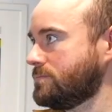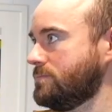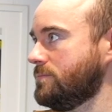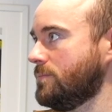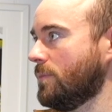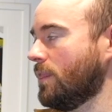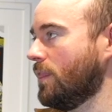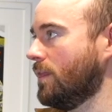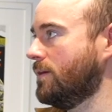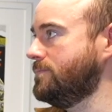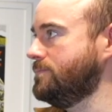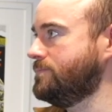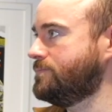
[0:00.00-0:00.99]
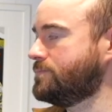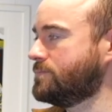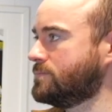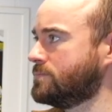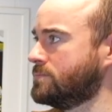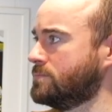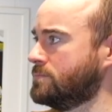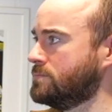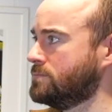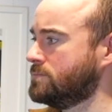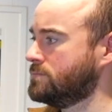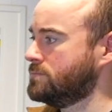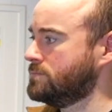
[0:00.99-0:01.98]

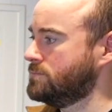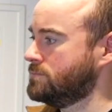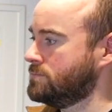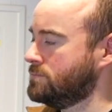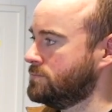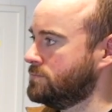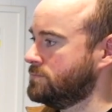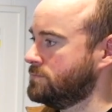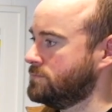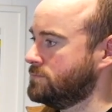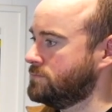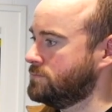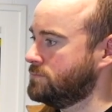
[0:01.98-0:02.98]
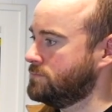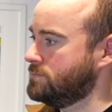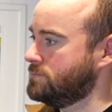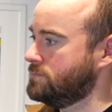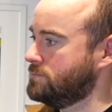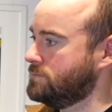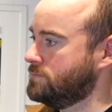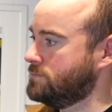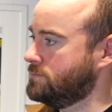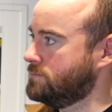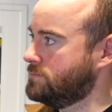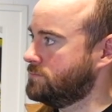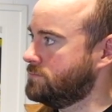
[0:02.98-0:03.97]

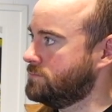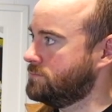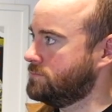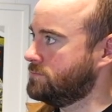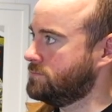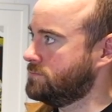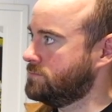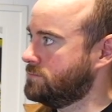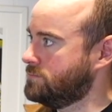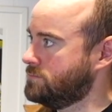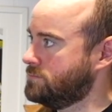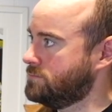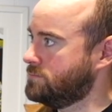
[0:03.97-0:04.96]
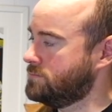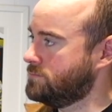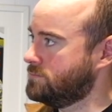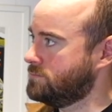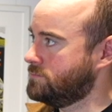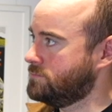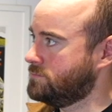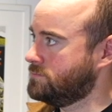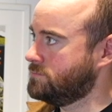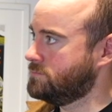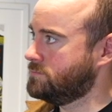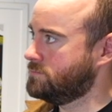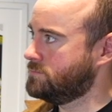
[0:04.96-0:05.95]

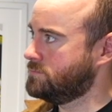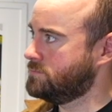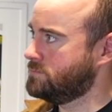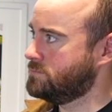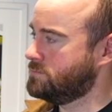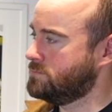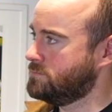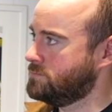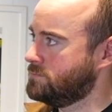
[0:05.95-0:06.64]
This person isn't speaking.